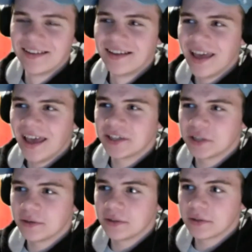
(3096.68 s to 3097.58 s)
And
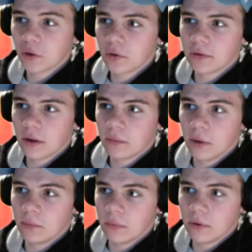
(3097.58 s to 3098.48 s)

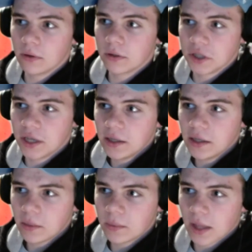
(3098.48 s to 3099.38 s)
she ended
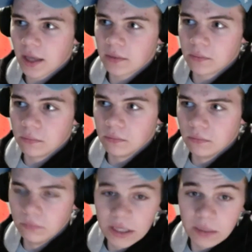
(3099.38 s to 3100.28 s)
up like
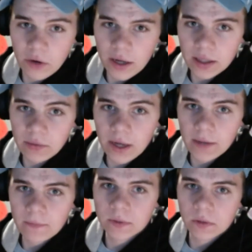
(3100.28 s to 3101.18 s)
being pregnant,
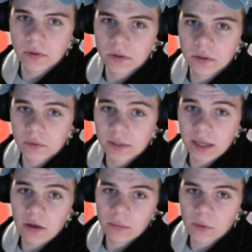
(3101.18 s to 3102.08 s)
right? So she was
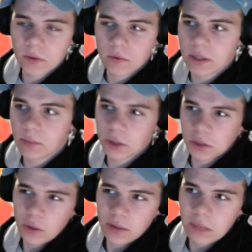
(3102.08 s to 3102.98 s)
like, "Oh, I'm not doing it," but
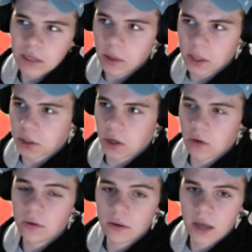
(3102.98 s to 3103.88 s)
she wouldn't admit it on the
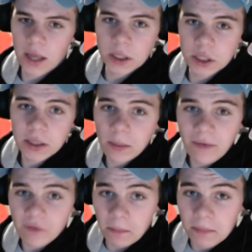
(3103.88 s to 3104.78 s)
show. And then she ended up
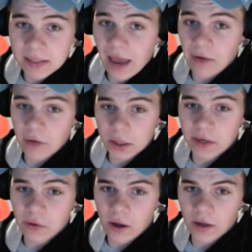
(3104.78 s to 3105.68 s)
having a miscarriage
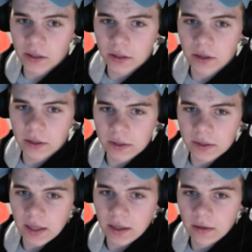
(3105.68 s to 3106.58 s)
later on. And it's
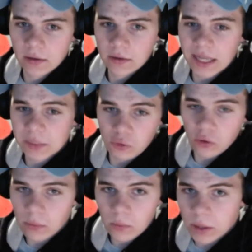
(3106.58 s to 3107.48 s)
like, that's
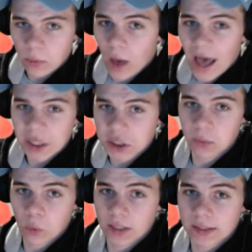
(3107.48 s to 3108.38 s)
probably why she
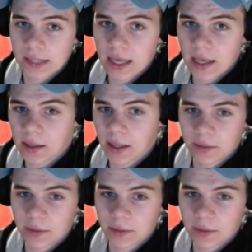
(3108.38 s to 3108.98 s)
didn't want to say it. Like,